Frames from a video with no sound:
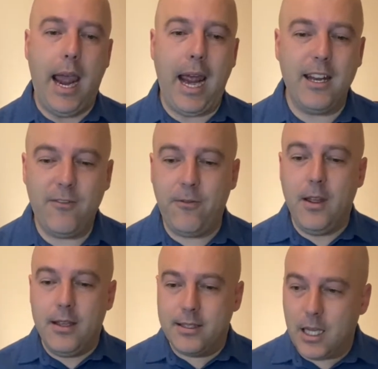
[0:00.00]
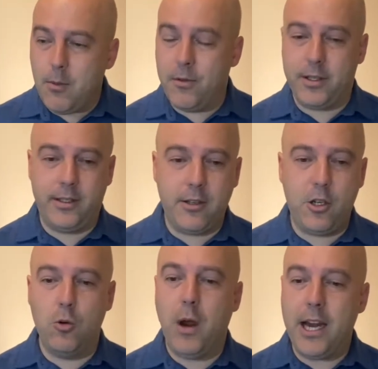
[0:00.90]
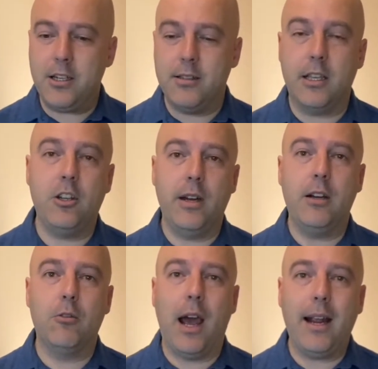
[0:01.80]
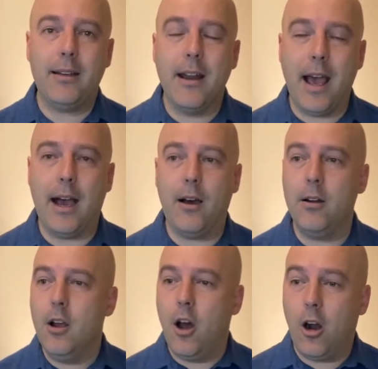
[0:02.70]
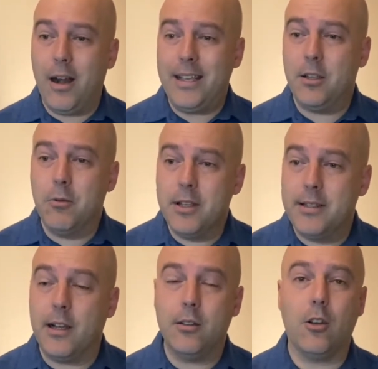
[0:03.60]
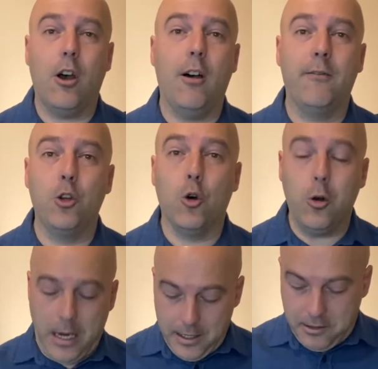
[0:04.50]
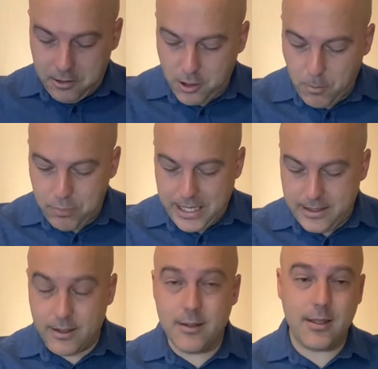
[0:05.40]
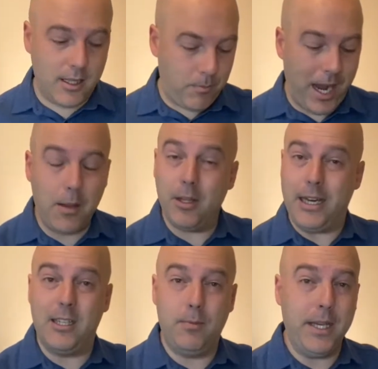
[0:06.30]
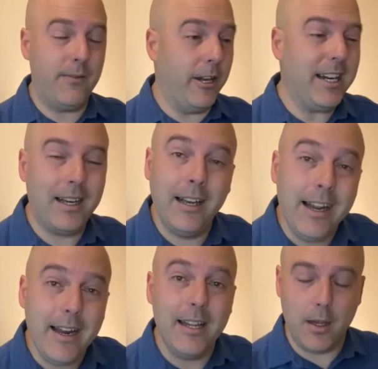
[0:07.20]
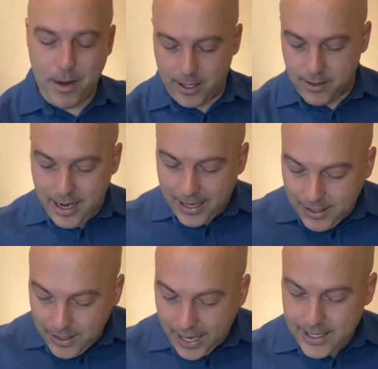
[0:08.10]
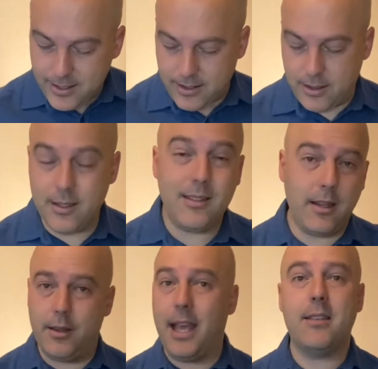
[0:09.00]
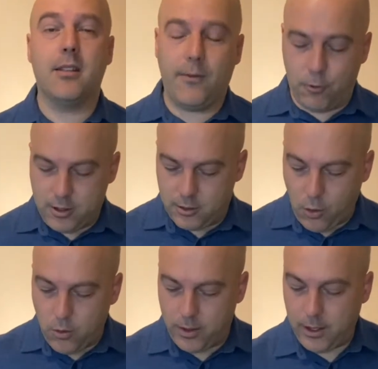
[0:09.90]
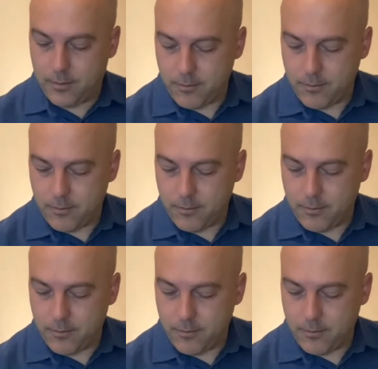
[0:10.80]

And if some of the situations that you're in right now are as a result of your disobedience, and the Bible actually speaks very clearly about laziness, that's a different story.